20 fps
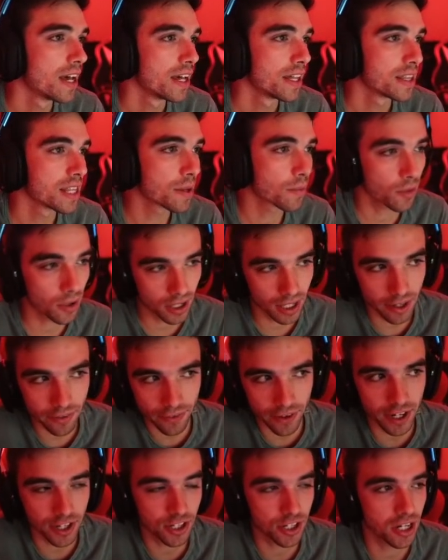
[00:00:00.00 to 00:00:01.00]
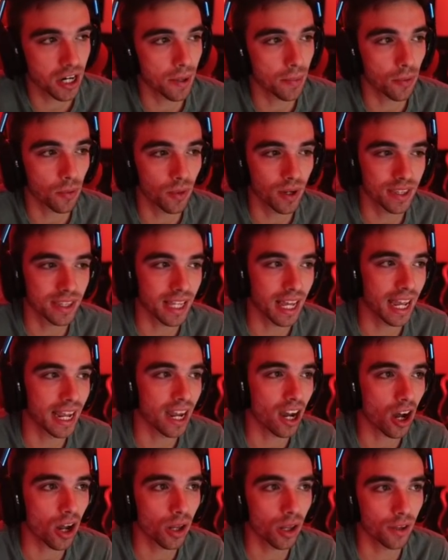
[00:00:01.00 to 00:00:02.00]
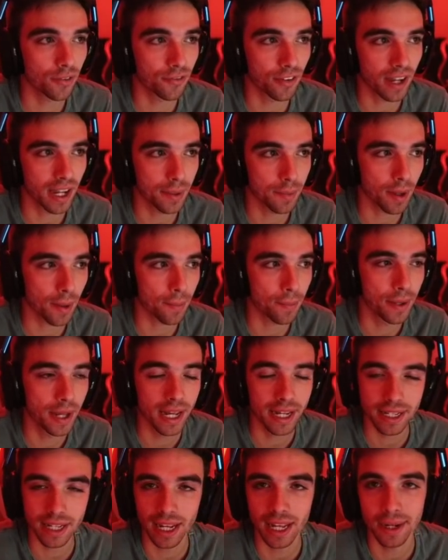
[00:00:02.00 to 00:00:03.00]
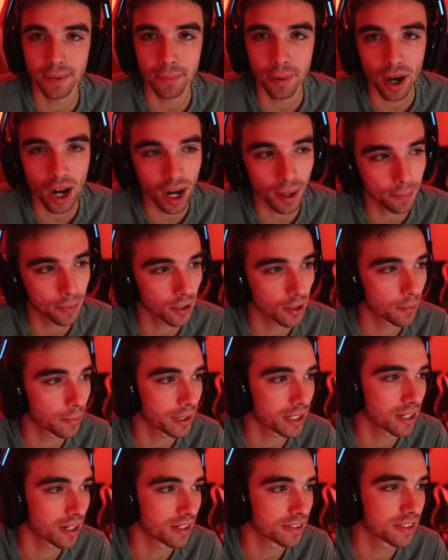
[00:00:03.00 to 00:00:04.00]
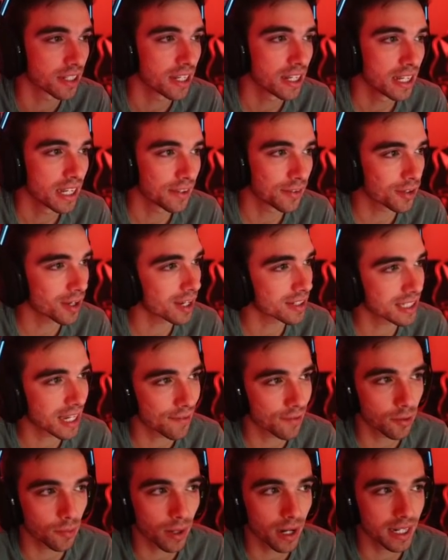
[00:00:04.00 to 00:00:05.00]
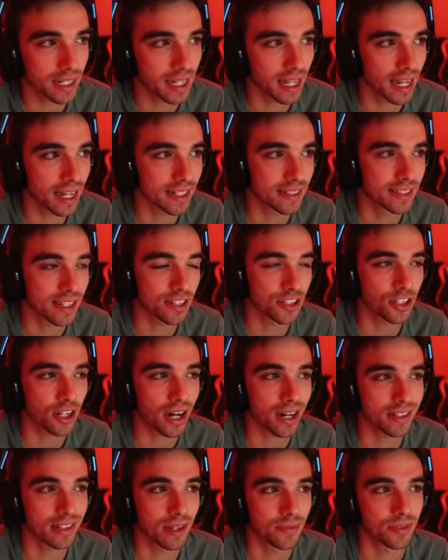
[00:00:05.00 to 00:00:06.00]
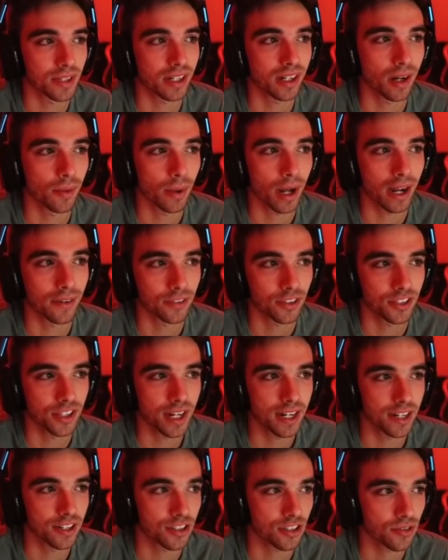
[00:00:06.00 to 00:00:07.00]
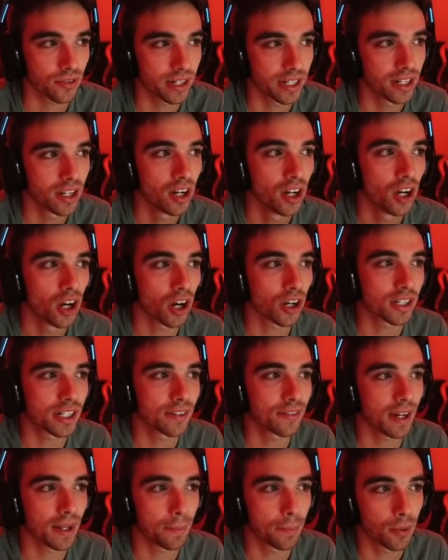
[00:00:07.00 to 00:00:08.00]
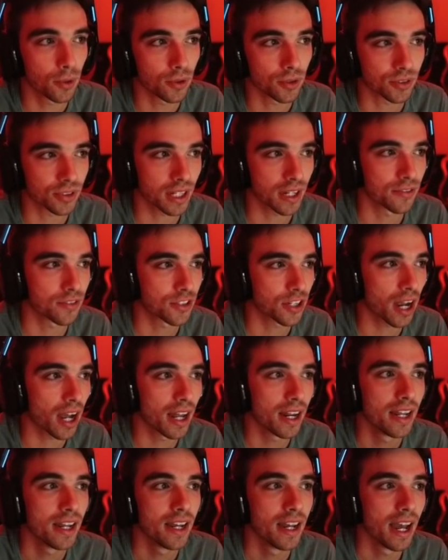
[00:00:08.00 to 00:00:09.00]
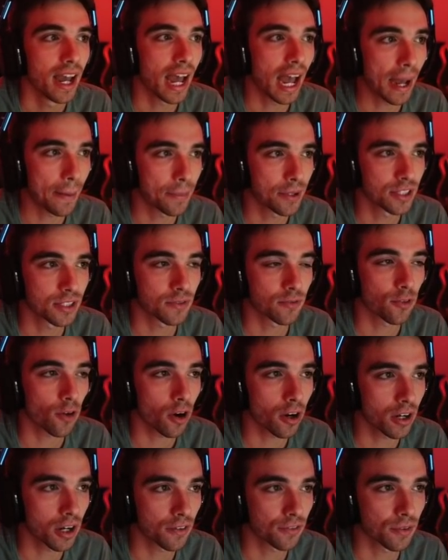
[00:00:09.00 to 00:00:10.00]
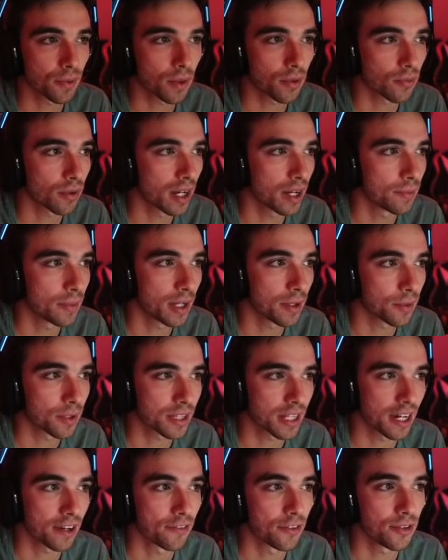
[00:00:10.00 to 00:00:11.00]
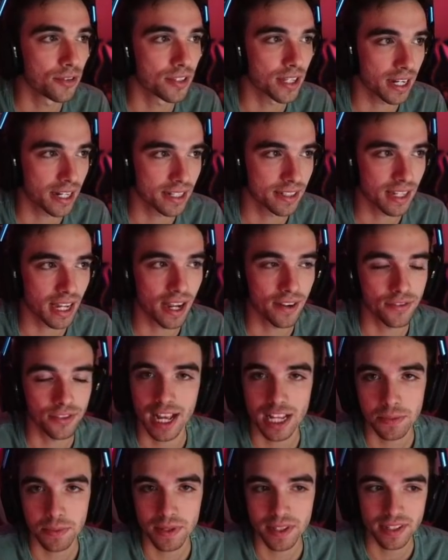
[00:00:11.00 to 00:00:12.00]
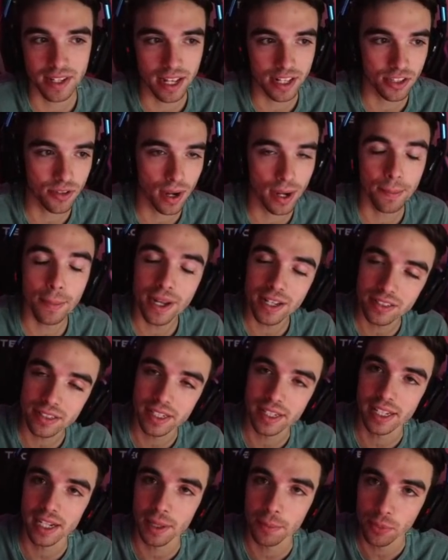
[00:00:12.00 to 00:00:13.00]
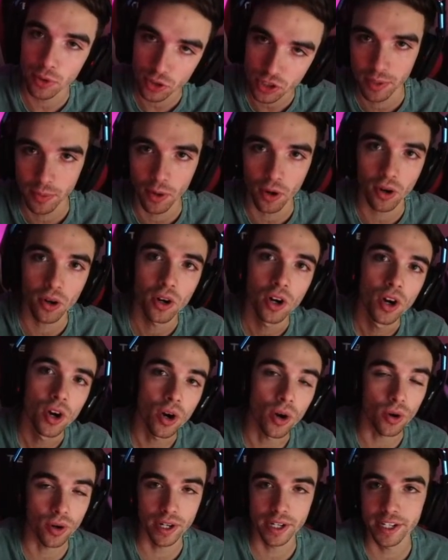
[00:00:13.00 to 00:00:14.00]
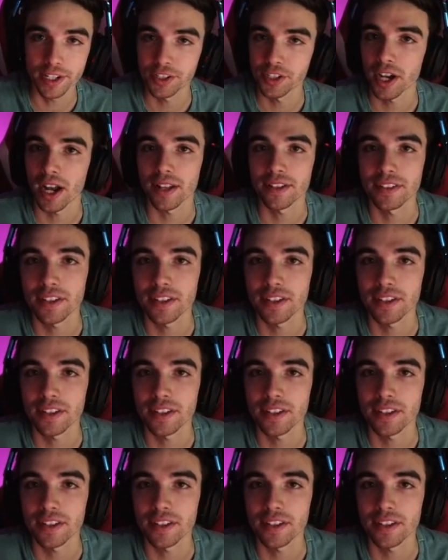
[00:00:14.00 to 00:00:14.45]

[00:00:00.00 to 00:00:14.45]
Then we're going to finish it up with a Hall of Fame Pick and Popper, because if you guys haven't read it yet, it says shot attempts to come after setting a screen or given a boost if shot happens far enough from the rim and within a few seconds after it has been set. So I basically get a boosty ball or any shots.